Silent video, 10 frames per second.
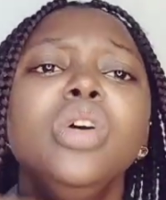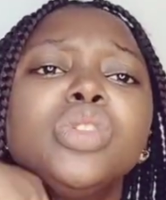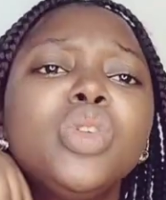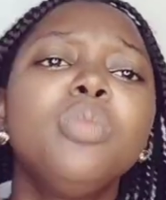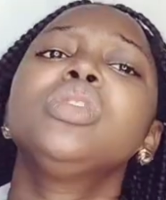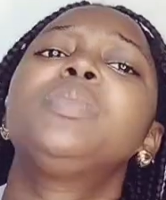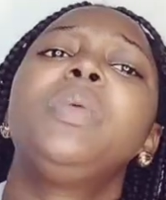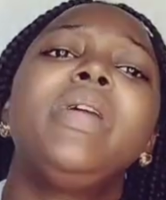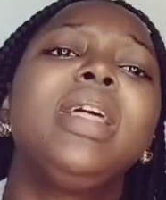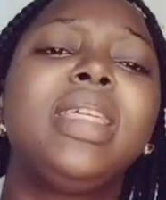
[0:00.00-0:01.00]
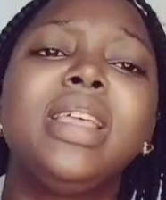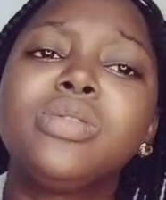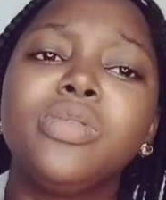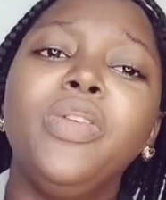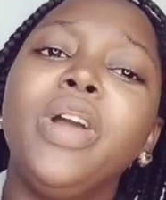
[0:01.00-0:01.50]
So most parents
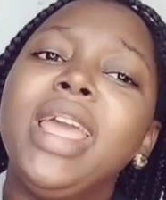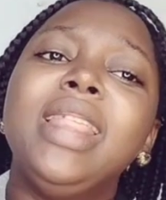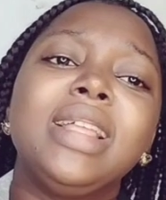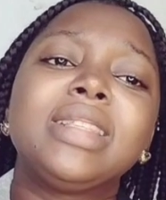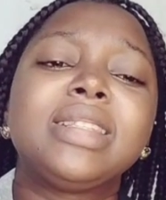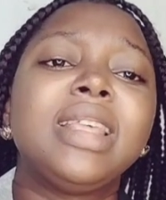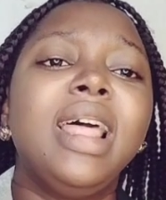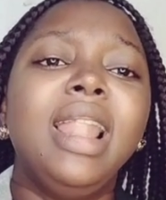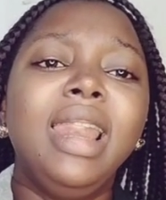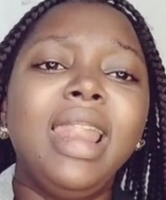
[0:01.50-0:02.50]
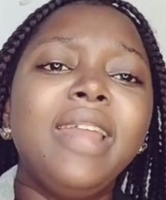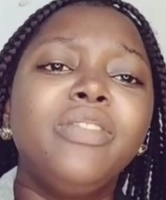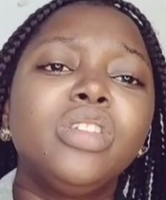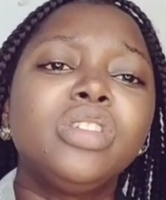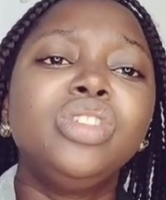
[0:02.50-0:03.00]
tend to forget that
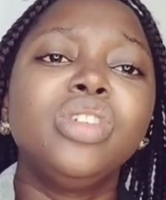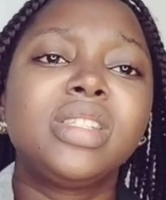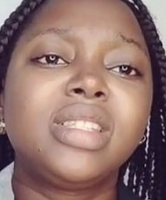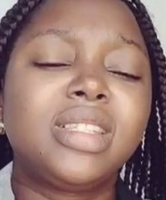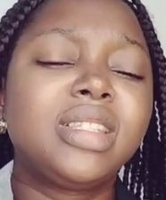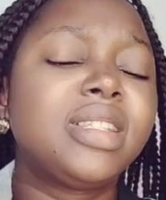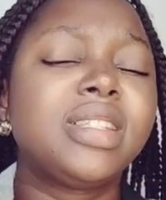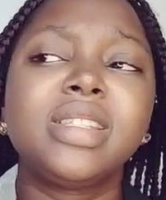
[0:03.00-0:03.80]
life doesn't just